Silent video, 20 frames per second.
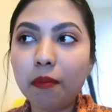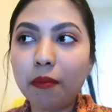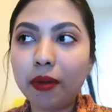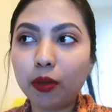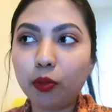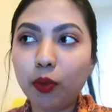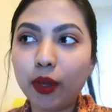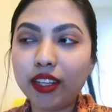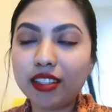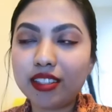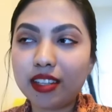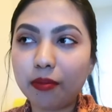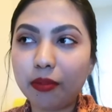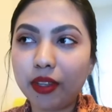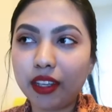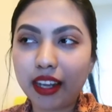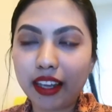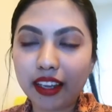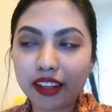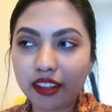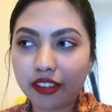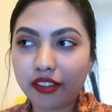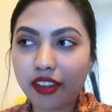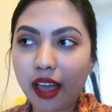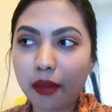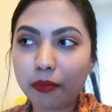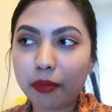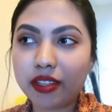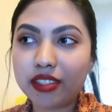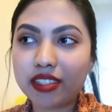but when something negative
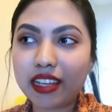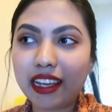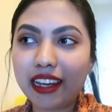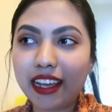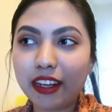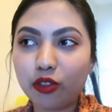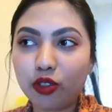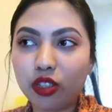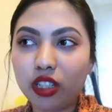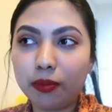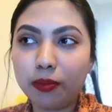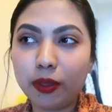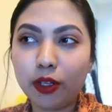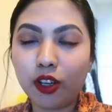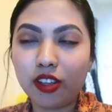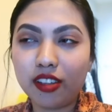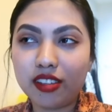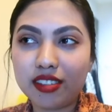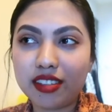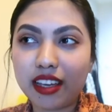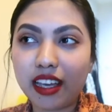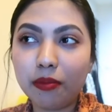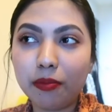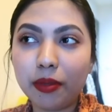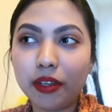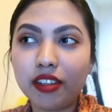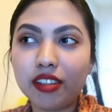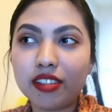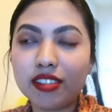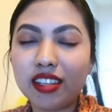happens, I like to keep it all inside,
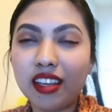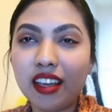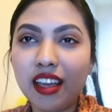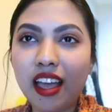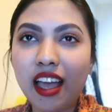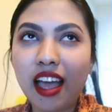because